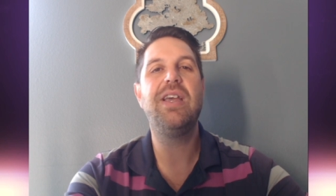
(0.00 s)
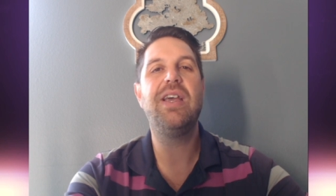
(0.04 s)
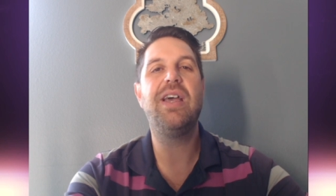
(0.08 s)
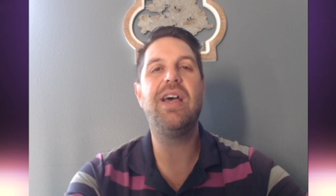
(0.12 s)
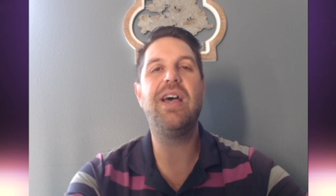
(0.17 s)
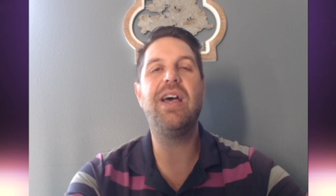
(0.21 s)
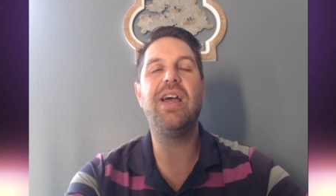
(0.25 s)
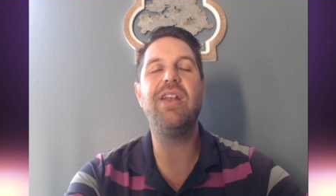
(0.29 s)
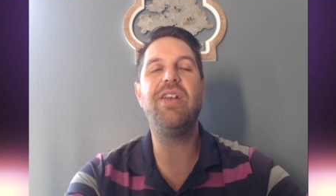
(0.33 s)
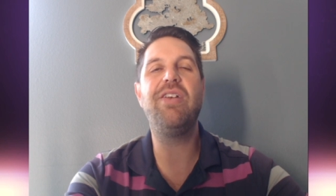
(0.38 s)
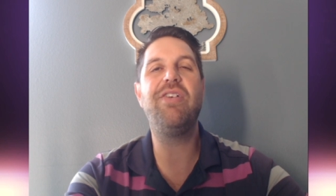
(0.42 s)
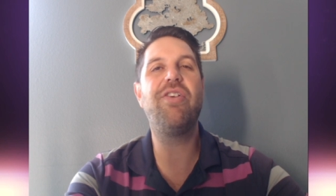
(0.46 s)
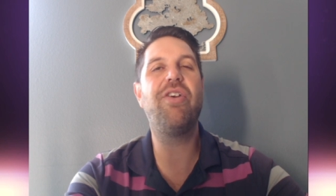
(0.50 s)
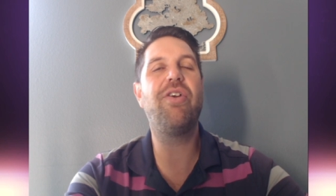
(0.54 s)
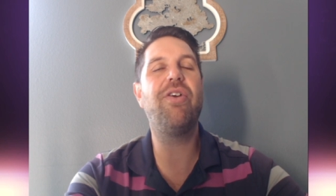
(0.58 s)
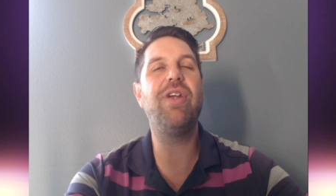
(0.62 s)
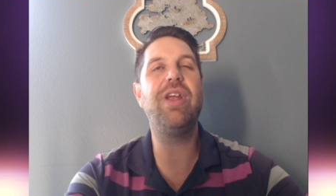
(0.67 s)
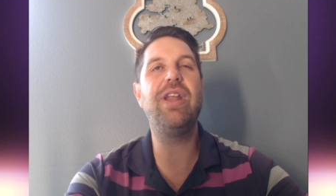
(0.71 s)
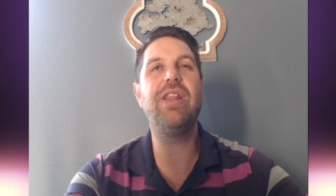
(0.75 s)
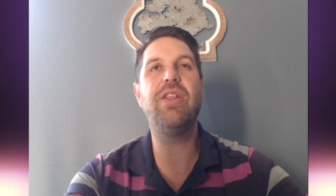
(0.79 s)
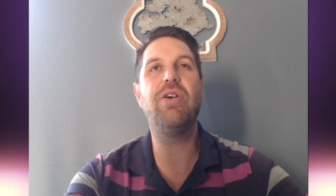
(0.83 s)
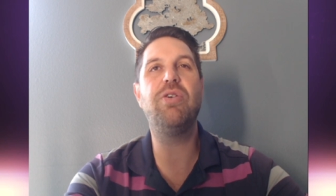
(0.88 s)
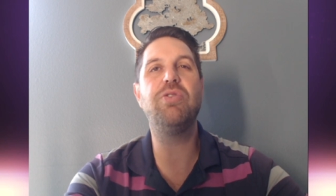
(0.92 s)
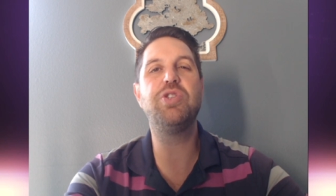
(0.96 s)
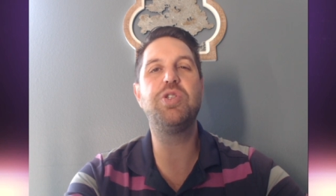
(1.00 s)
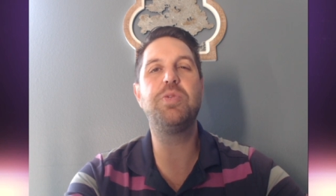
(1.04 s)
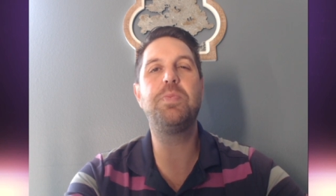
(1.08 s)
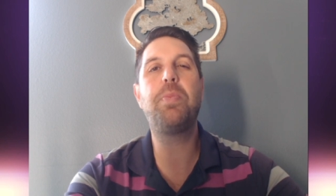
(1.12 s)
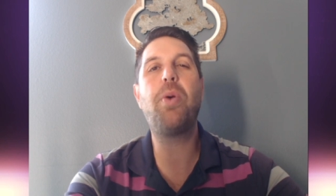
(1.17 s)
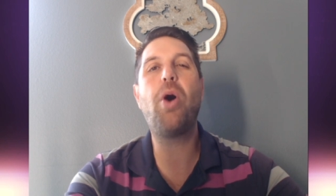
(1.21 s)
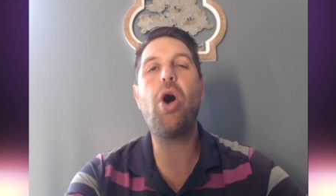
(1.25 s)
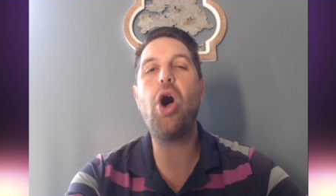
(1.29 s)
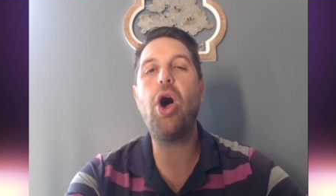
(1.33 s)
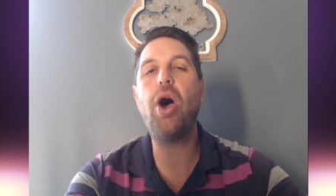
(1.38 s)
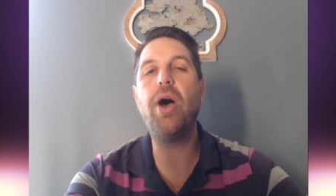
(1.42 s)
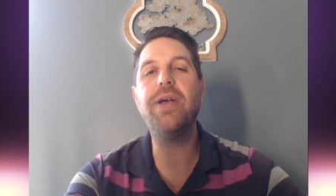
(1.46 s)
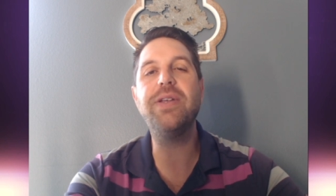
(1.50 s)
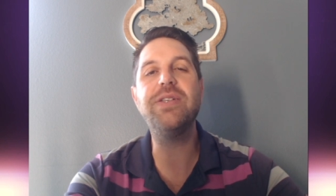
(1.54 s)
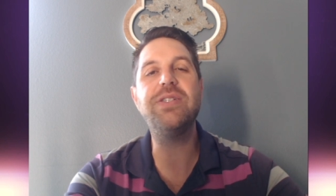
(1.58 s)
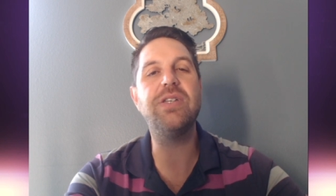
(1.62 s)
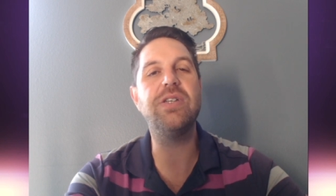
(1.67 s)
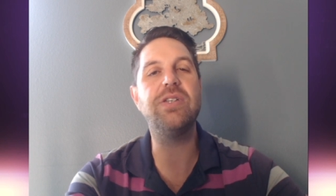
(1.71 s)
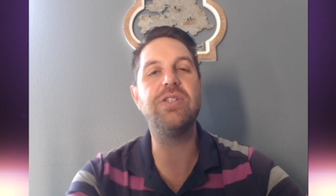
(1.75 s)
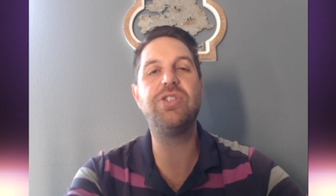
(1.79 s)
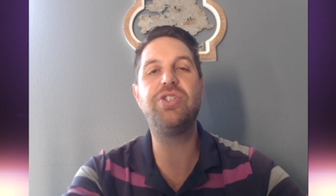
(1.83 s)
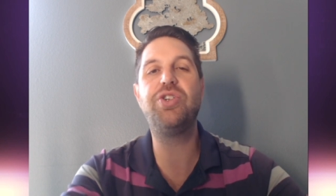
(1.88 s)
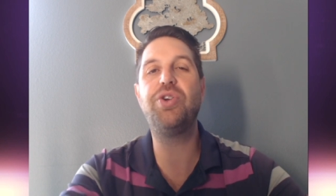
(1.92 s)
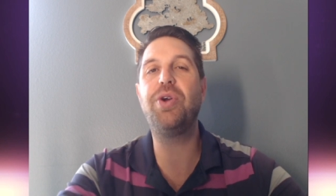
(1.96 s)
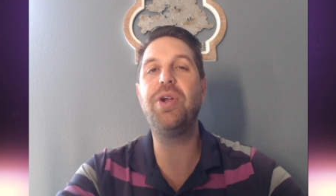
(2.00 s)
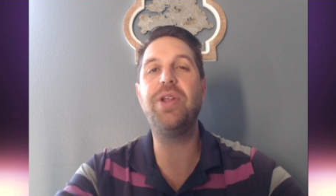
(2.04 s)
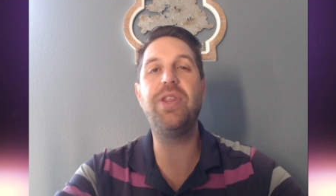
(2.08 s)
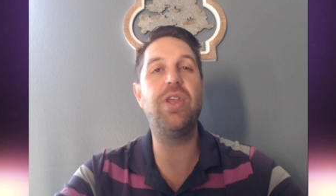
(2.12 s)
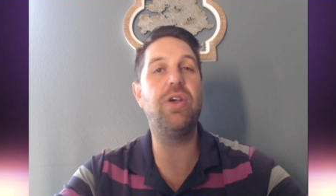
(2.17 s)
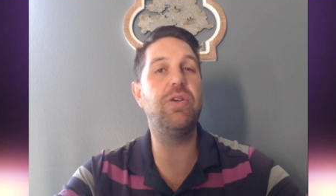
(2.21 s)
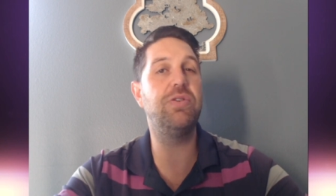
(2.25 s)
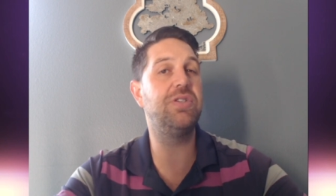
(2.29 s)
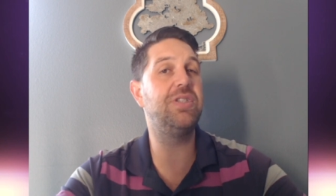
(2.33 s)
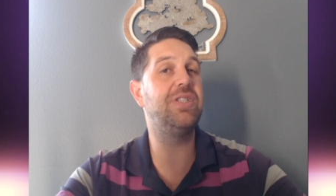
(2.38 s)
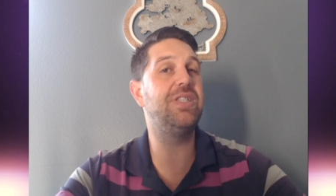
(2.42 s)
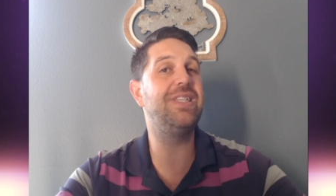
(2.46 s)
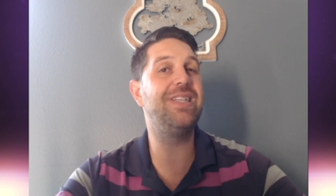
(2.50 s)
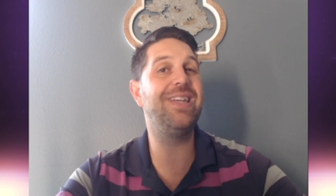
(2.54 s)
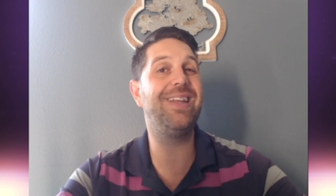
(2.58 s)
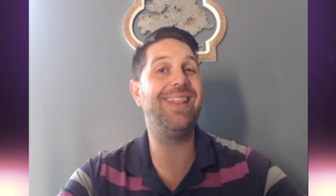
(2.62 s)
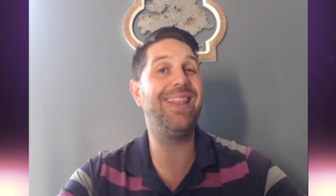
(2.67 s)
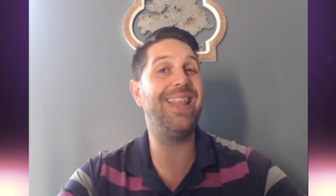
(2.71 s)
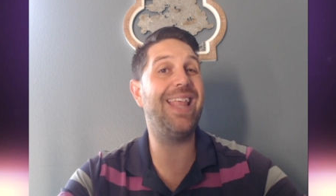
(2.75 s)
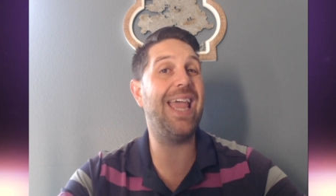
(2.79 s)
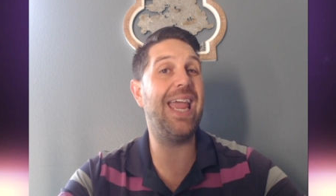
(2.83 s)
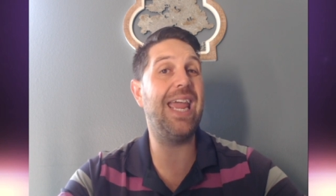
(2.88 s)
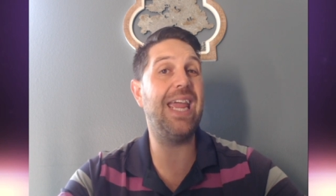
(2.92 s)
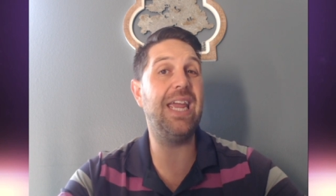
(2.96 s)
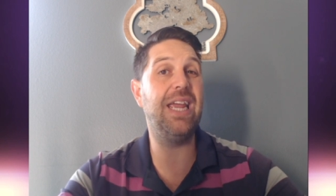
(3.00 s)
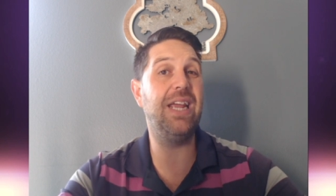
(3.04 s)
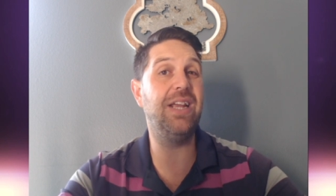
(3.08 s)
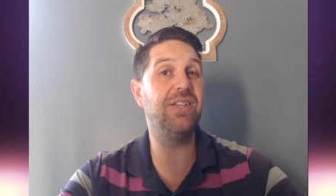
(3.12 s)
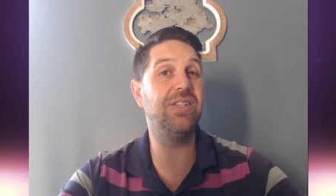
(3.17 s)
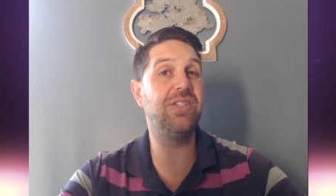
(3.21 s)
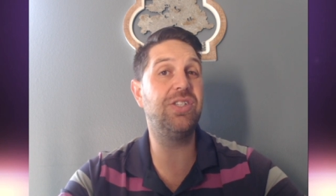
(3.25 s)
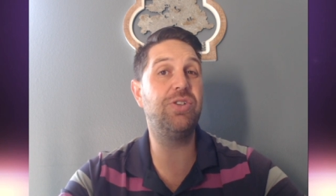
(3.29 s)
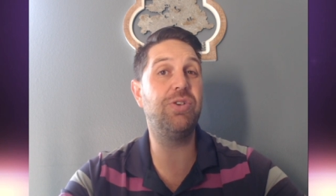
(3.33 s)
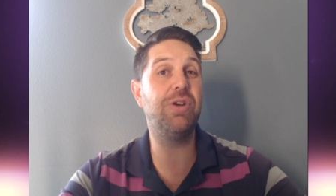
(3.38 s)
during those pauses, during those delays,